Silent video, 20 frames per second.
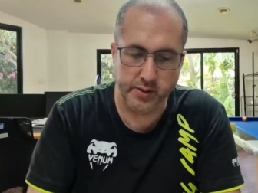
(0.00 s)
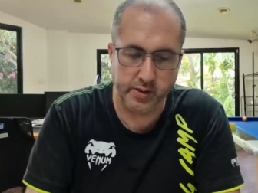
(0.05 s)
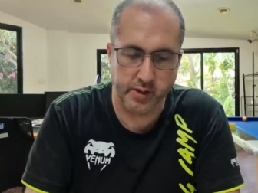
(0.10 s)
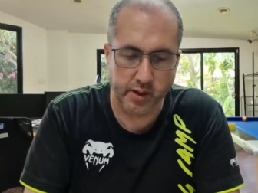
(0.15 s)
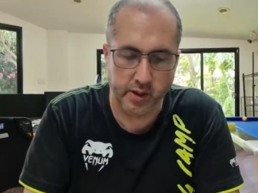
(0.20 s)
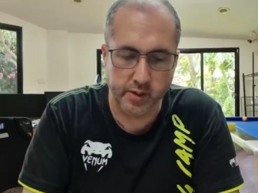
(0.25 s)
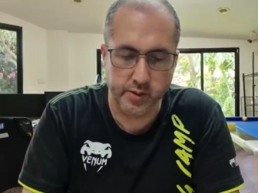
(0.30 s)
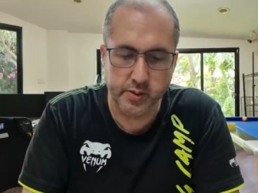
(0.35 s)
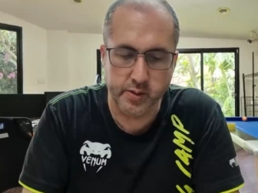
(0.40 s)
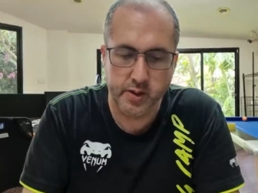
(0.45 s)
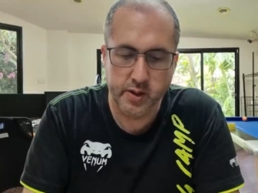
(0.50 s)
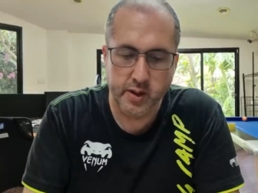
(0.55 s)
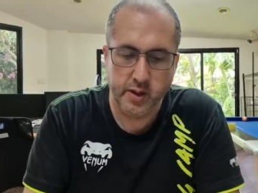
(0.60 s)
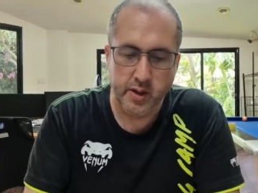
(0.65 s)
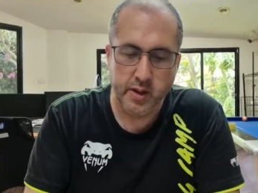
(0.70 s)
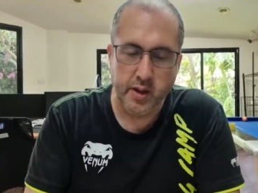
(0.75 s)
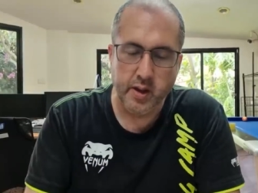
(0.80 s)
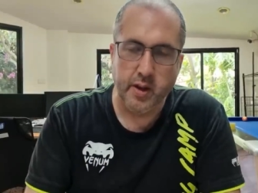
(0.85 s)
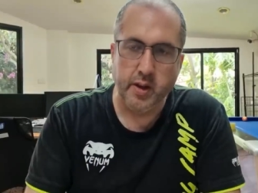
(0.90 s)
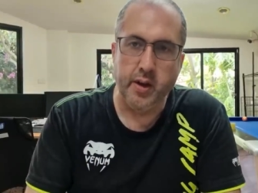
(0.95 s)
So
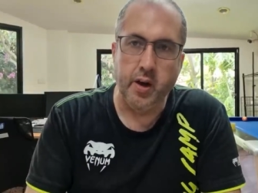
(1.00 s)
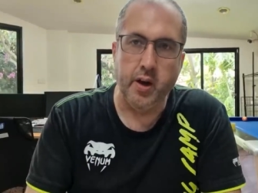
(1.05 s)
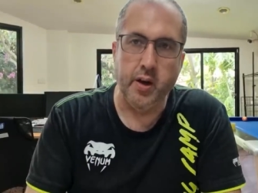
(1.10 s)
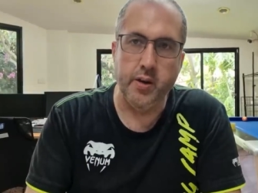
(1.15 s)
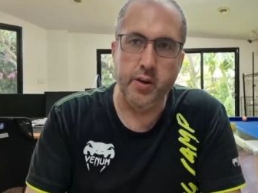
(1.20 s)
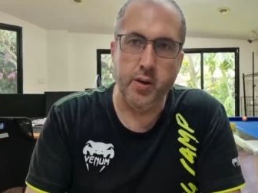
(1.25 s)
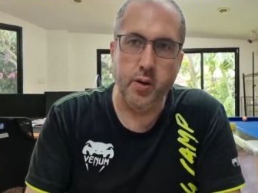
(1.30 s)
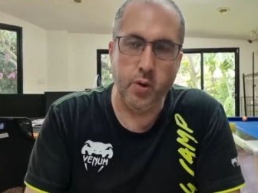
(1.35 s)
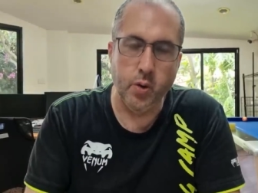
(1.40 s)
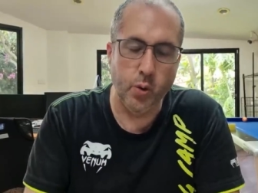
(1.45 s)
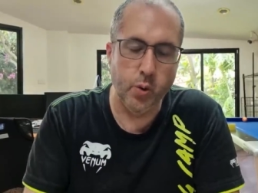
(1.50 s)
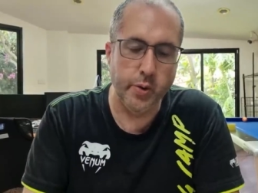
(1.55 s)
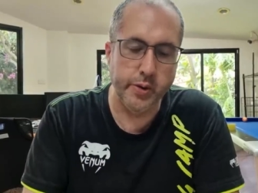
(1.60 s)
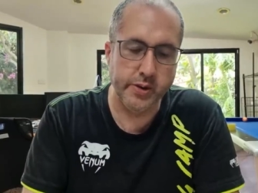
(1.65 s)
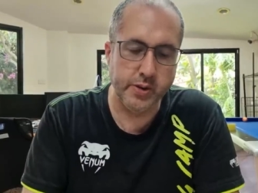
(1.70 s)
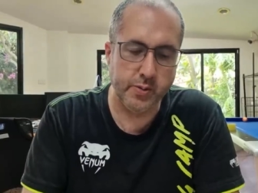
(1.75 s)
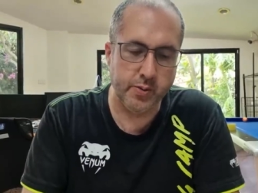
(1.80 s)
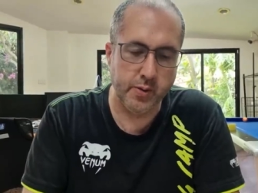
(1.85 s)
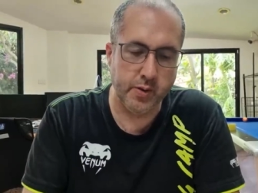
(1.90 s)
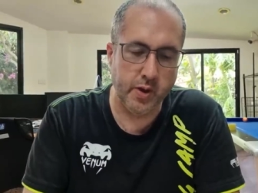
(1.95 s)

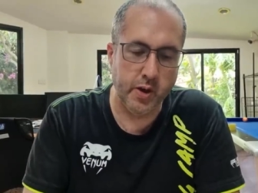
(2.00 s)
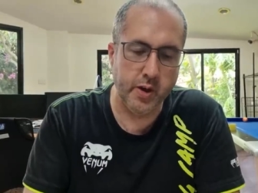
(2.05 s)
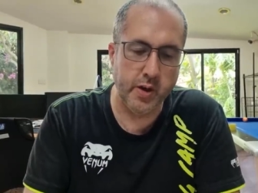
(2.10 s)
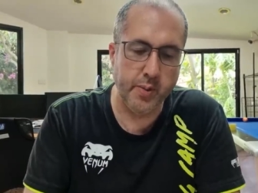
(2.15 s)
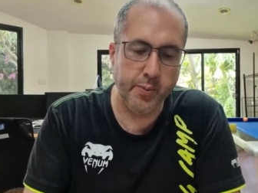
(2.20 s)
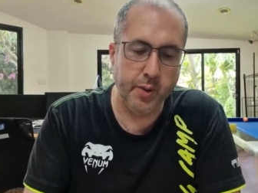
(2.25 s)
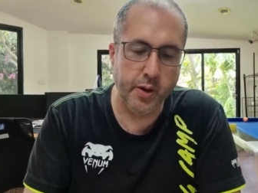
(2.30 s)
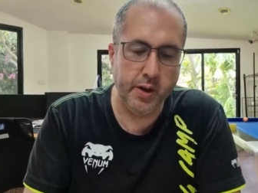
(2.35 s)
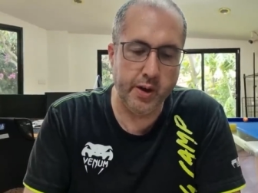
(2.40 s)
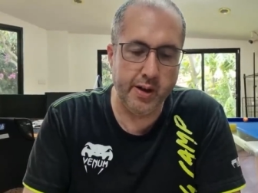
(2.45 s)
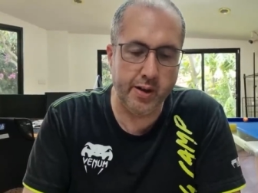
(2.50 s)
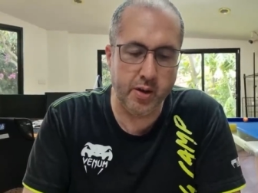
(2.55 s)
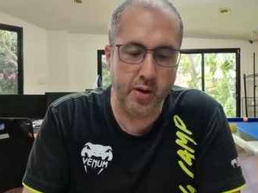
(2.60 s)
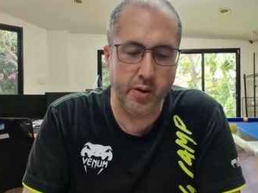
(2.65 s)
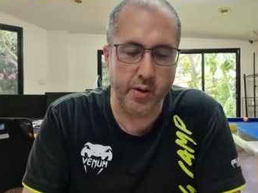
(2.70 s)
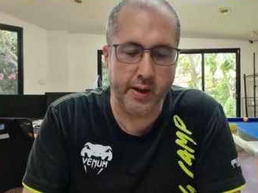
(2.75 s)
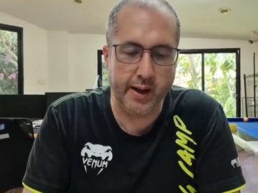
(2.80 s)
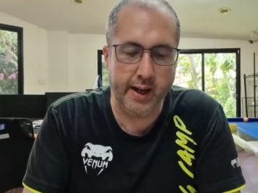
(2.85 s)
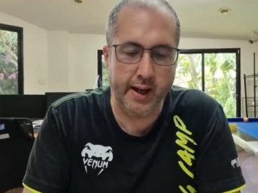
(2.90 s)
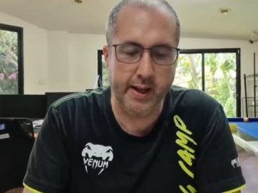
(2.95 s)
always earn your money in
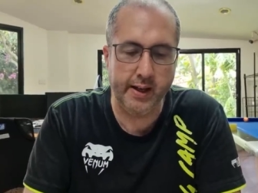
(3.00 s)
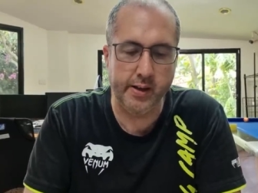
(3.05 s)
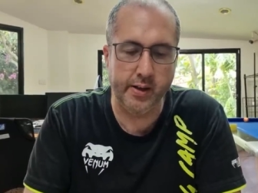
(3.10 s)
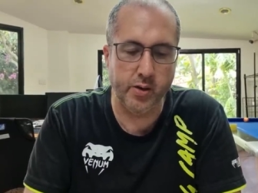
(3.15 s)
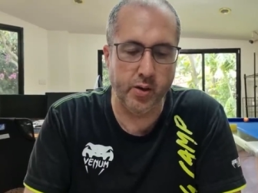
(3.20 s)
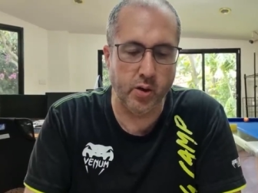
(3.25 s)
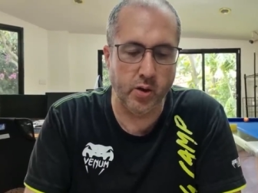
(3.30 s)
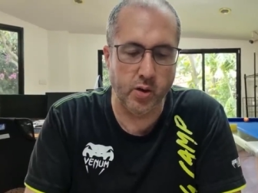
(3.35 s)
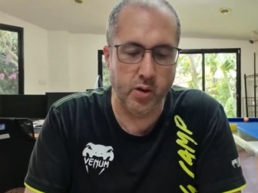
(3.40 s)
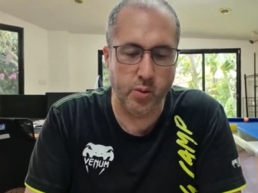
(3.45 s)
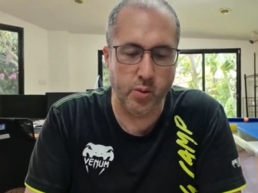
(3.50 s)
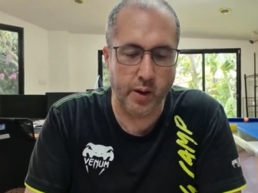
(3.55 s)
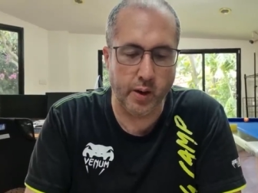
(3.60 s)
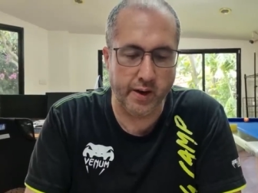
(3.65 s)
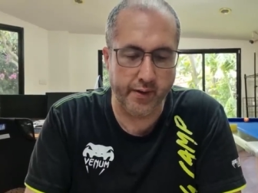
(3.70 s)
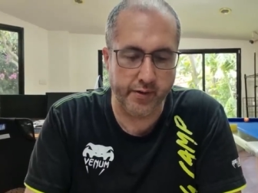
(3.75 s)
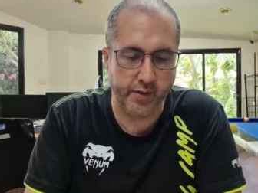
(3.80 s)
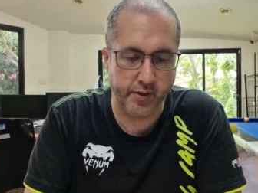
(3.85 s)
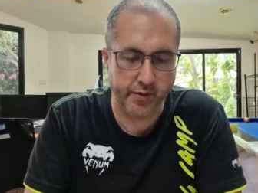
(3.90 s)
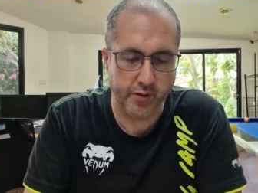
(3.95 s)
the UK or
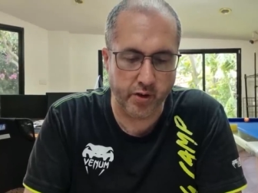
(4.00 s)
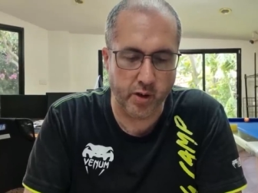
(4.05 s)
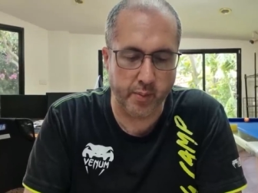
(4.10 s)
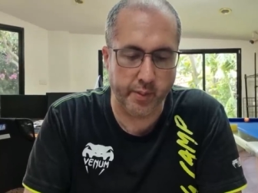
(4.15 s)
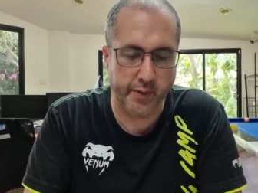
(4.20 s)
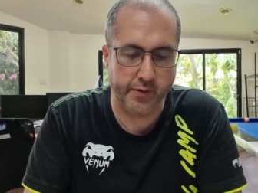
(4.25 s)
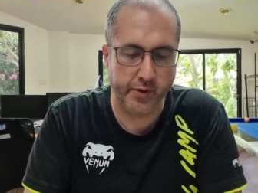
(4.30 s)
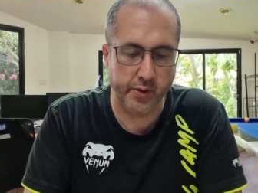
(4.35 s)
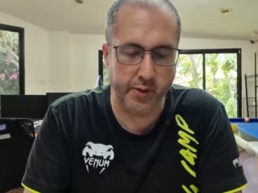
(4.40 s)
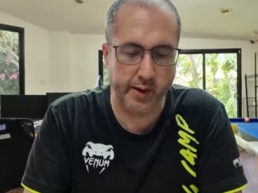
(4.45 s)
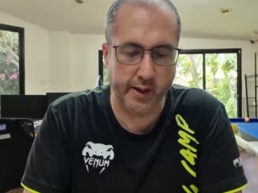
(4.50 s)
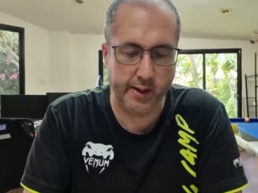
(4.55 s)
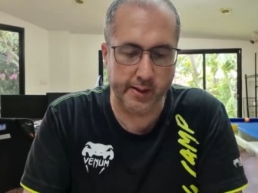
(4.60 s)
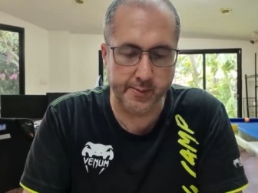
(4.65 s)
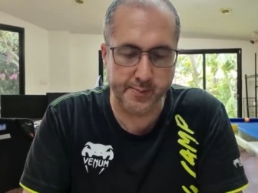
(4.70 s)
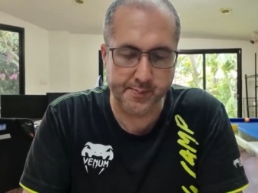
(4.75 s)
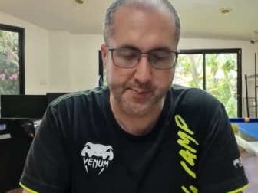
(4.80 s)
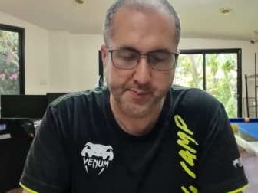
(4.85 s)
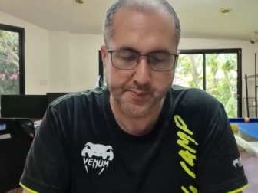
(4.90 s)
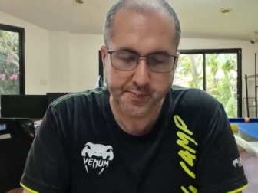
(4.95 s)
wherever you're from if you
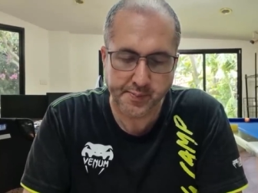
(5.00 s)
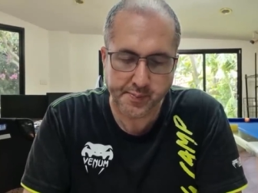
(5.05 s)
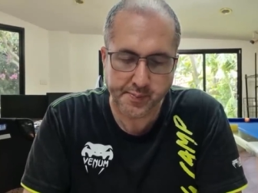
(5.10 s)
can.